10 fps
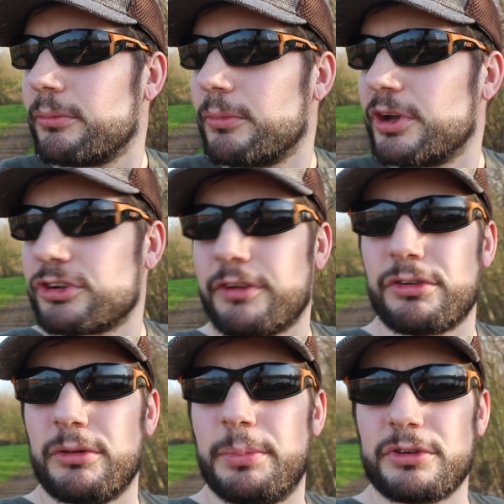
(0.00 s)
which I've
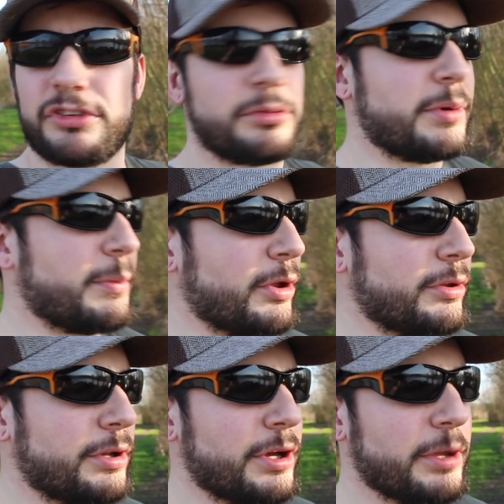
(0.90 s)
sort of booked to swim
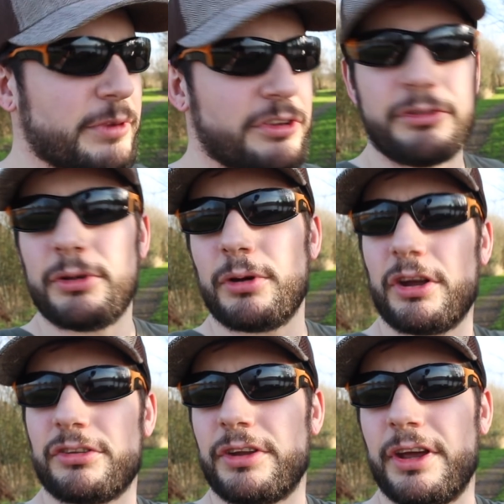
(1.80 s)
on. There's a few
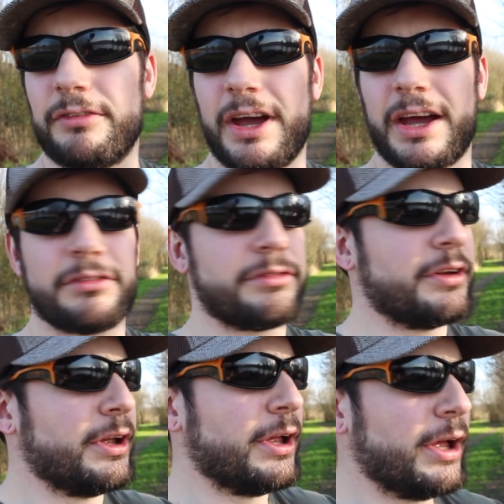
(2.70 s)
guys on the other half,
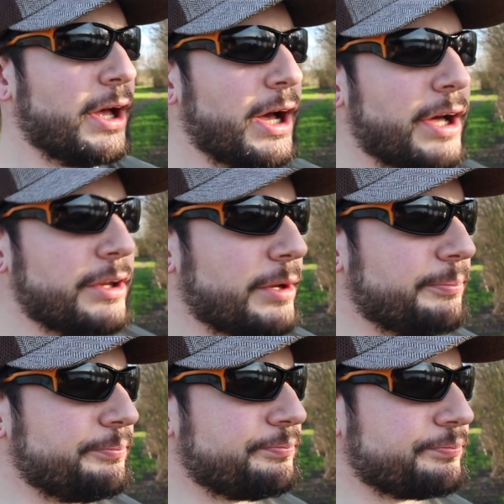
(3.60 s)

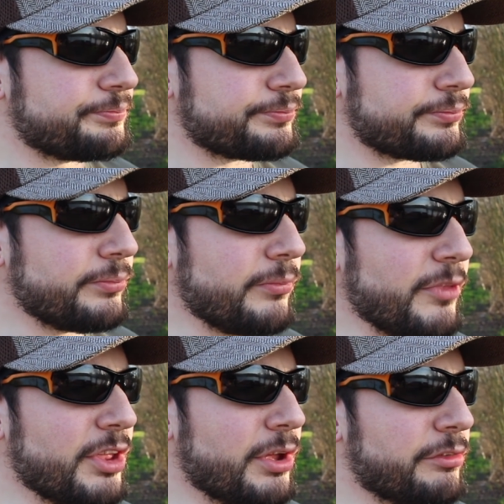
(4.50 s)
and
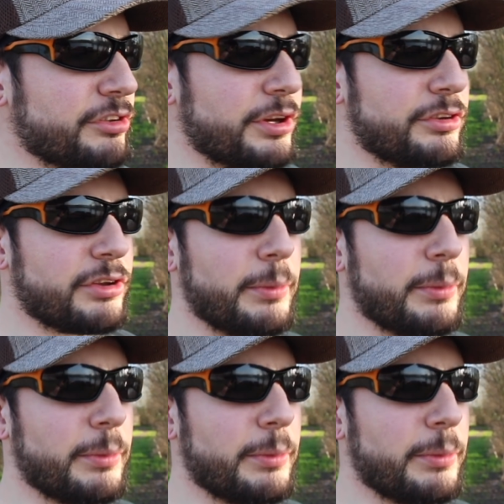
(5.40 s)
I've decided to